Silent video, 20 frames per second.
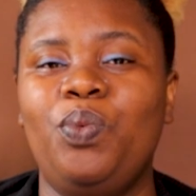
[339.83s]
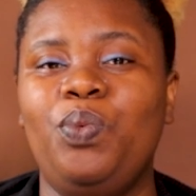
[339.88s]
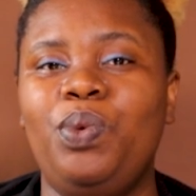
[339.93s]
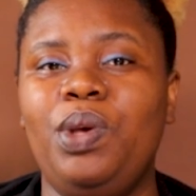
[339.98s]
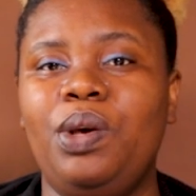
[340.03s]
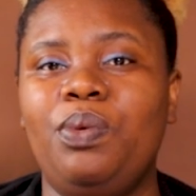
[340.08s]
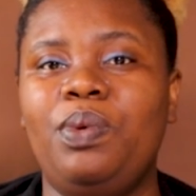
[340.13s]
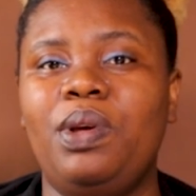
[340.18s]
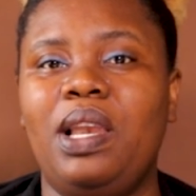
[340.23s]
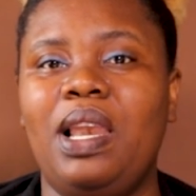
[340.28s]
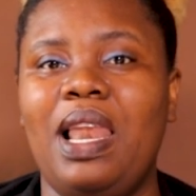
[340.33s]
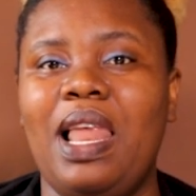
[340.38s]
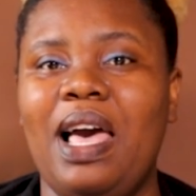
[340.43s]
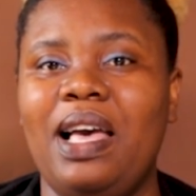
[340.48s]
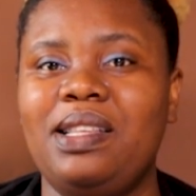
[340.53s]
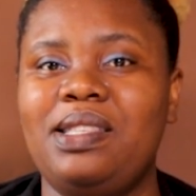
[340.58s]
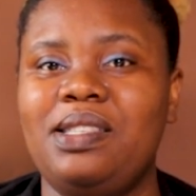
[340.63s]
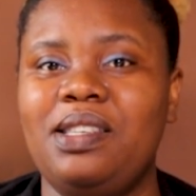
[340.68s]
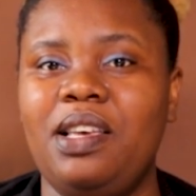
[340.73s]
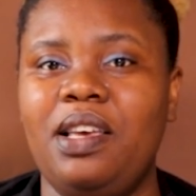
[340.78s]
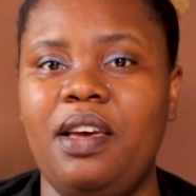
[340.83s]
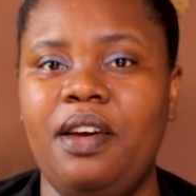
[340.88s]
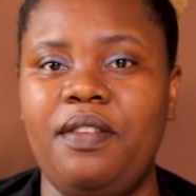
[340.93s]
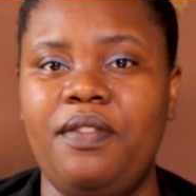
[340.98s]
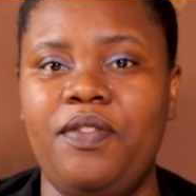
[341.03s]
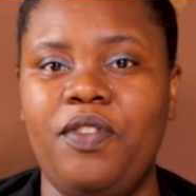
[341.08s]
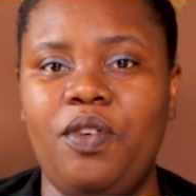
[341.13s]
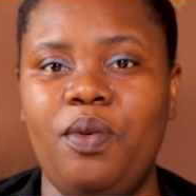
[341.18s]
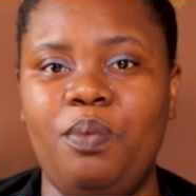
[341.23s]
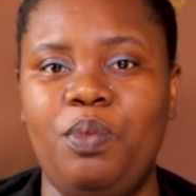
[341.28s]
We would like to
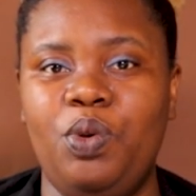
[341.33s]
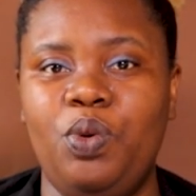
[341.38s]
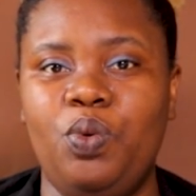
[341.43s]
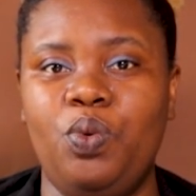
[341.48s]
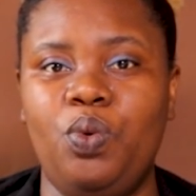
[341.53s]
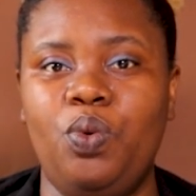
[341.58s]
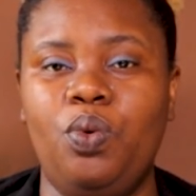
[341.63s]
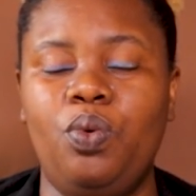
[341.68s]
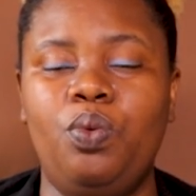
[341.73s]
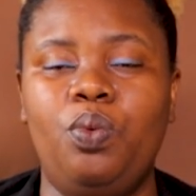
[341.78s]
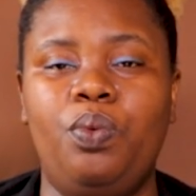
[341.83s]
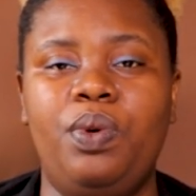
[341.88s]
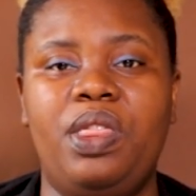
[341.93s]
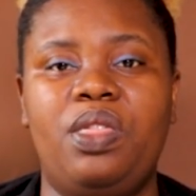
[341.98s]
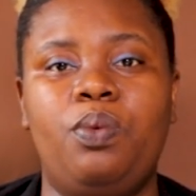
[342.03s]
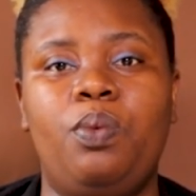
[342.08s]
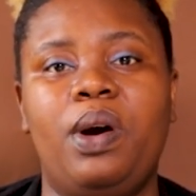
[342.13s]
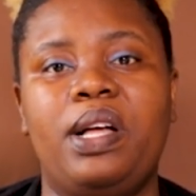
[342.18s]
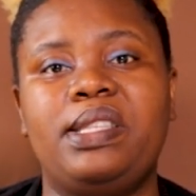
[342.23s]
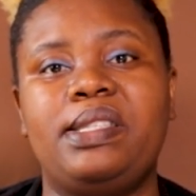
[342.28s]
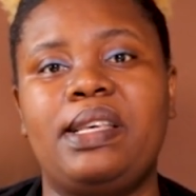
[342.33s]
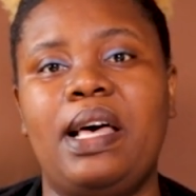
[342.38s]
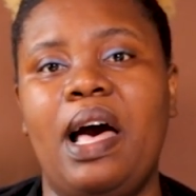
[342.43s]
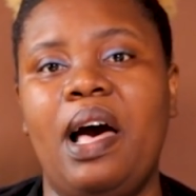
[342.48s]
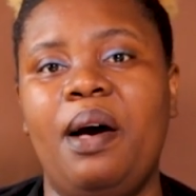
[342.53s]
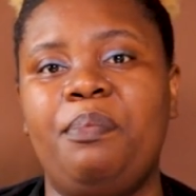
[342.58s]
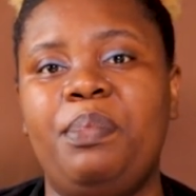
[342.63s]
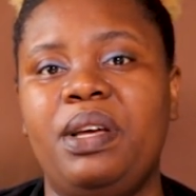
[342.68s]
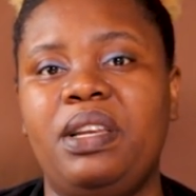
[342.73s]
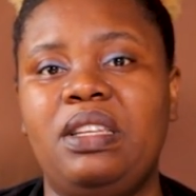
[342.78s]
hear from you with what's
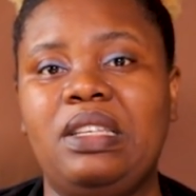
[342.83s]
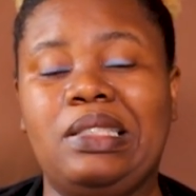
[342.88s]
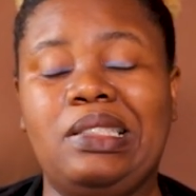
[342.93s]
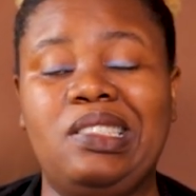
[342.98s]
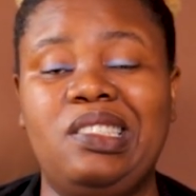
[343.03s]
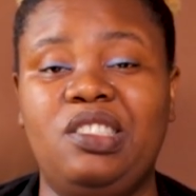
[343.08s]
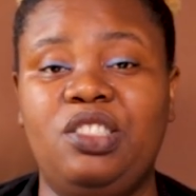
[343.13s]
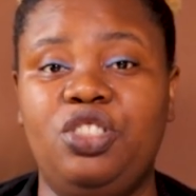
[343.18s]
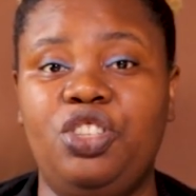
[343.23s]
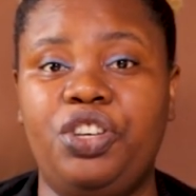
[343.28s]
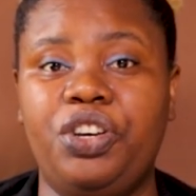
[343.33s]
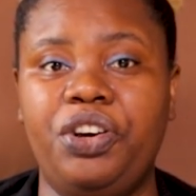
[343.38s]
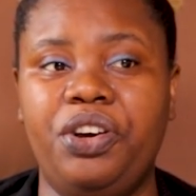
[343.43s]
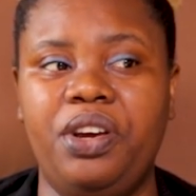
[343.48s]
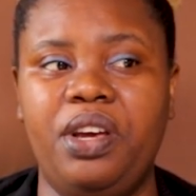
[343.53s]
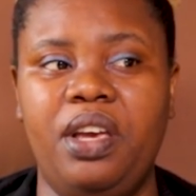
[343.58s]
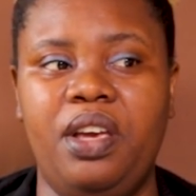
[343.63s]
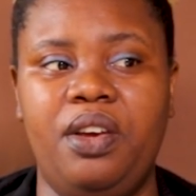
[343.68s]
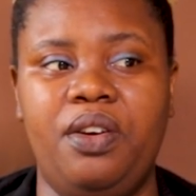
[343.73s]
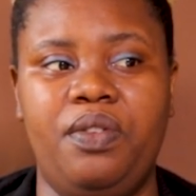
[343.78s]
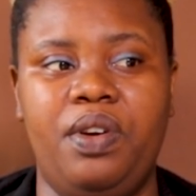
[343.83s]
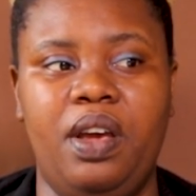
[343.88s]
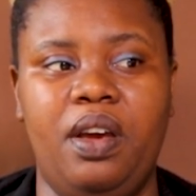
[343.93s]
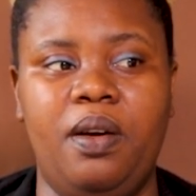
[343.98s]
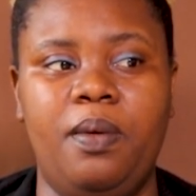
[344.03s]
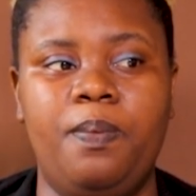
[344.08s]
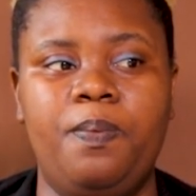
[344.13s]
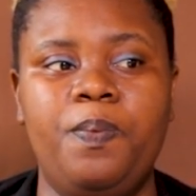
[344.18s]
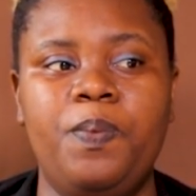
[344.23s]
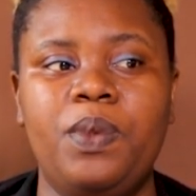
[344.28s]
happening in your area.